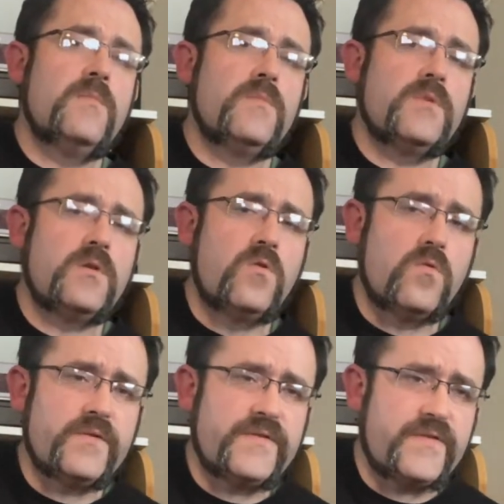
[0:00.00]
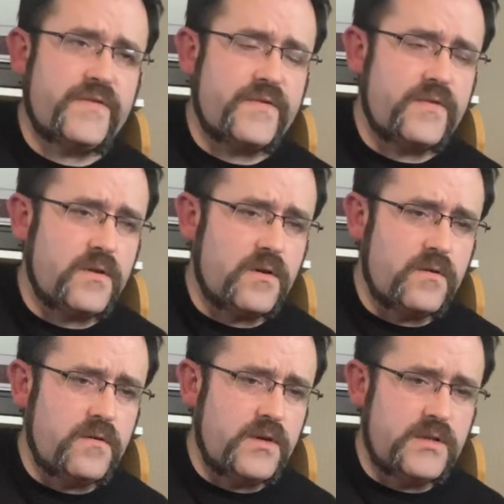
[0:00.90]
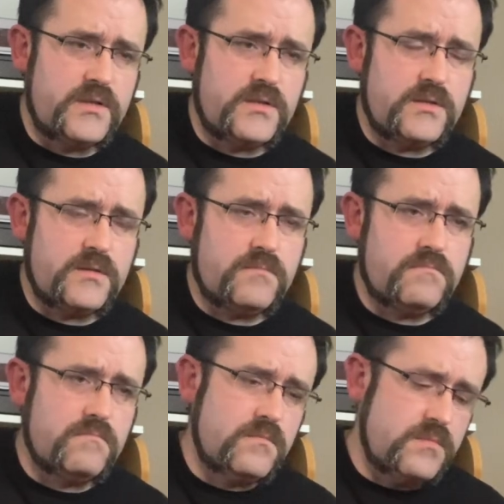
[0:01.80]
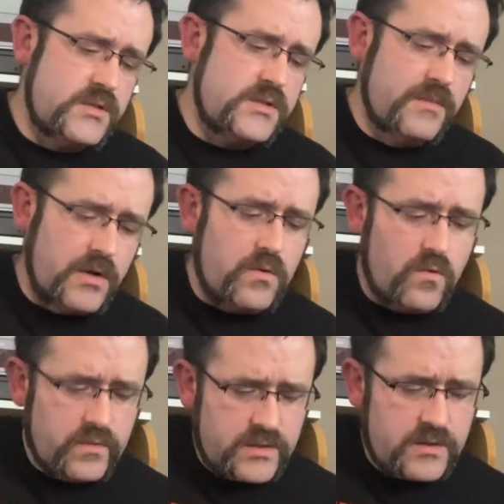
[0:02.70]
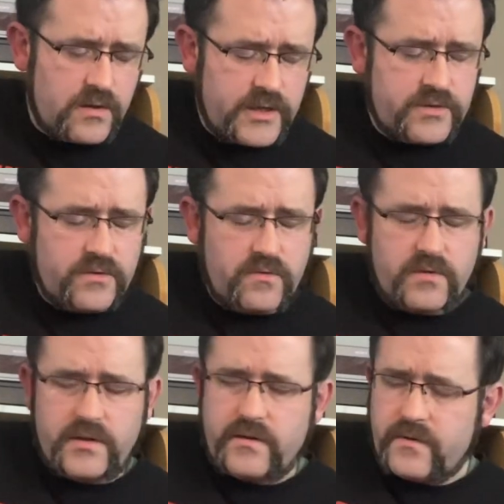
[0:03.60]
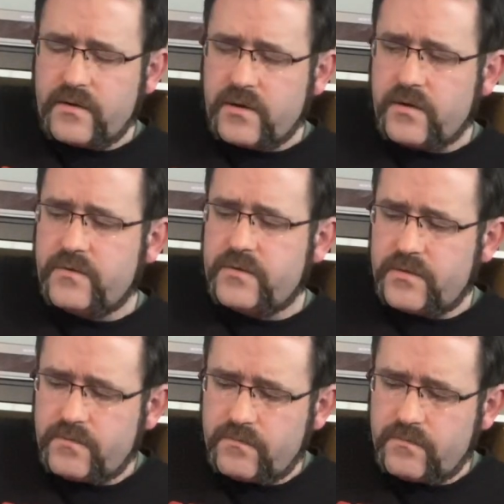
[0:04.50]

But the chorus is similar chords. It's got an extra chord in there, and it goes.